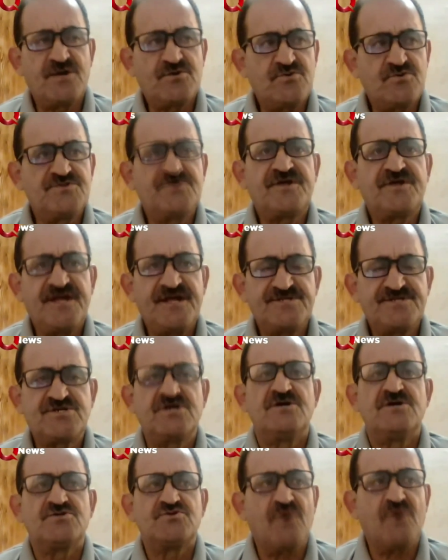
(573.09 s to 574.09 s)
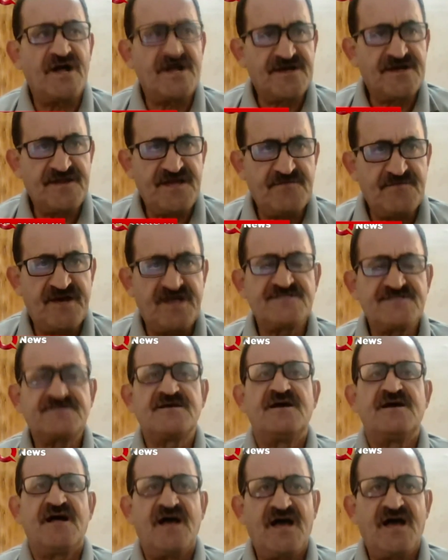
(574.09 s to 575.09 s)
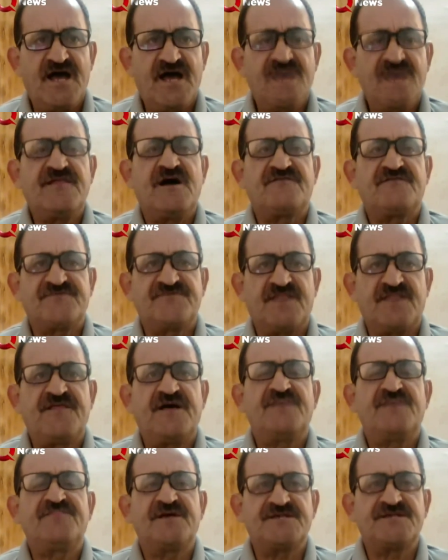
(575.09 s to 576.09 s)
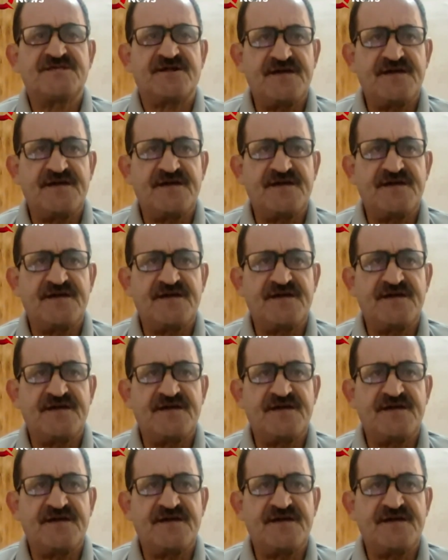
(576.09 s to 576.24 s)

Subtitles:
they could reach to agreement and after that,